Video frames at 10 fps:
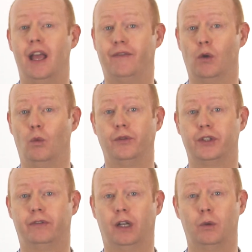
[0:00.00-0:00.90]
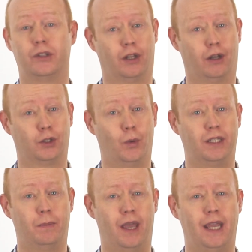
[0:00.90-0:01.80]
If you want to follow us on our
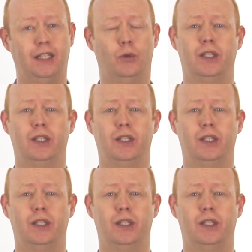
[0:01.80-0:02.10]
Twitter page,